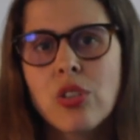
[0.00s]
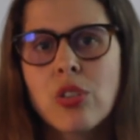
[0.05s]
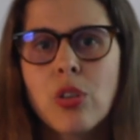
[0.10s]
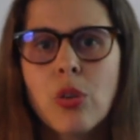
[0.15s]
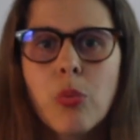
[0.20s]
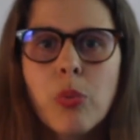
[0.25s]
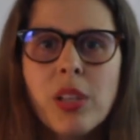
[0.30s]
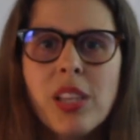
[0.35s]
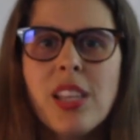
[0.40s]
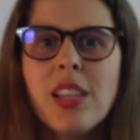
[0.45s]
So
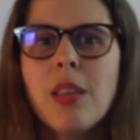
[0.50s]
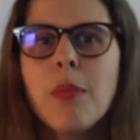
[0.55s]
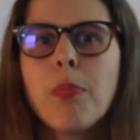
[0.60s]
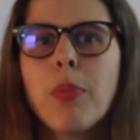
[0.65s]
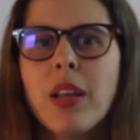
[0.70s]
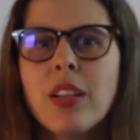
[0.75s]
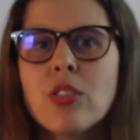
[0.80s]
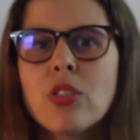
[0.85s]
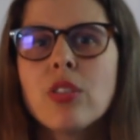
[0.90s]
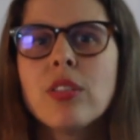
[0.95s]
it really
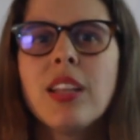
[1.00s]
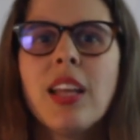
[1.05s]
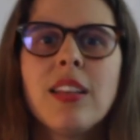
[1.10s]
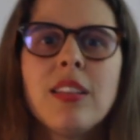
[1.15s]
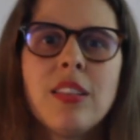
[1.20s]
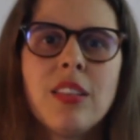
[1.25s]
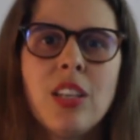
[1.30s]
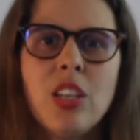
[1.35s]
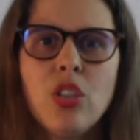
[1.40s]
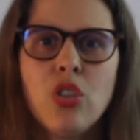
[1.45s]
depends on
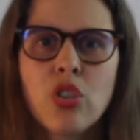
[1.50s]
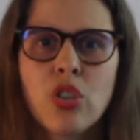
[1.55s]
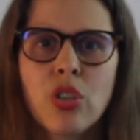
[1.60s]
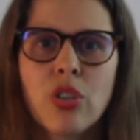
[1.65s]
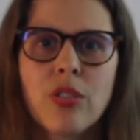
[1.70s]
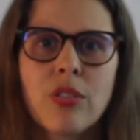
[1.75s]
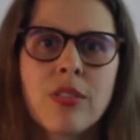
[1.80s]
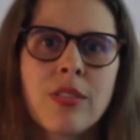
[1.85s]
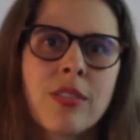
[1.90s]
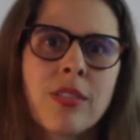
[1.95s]
that
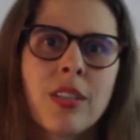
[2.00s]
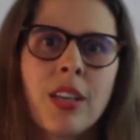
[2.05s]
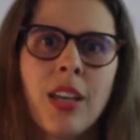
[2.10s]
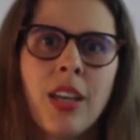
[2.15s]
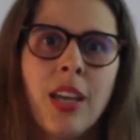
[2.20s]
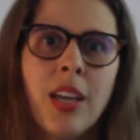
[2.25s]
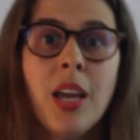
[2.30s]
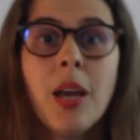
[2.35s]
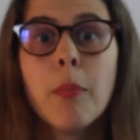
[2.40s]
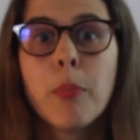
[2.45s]
teacher's
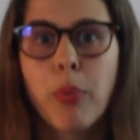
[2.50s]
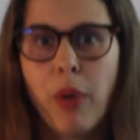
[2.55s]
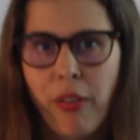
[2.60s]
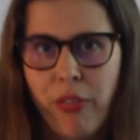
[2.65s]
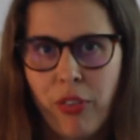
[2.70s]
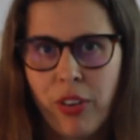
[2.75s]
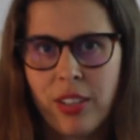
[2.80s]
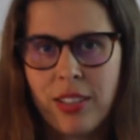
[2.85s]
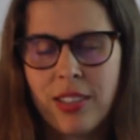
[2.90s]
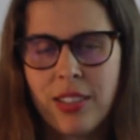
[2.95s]

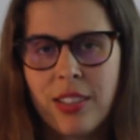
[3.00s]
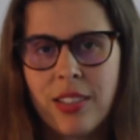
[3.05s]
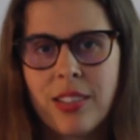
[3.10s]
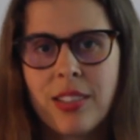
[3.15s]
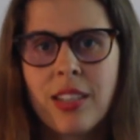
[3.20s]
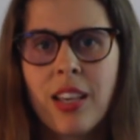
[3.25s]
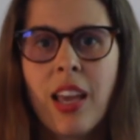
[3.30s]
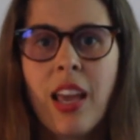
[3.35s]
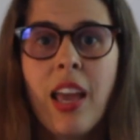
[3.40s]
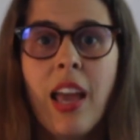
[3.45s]

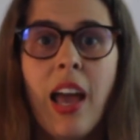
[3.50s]
preferences.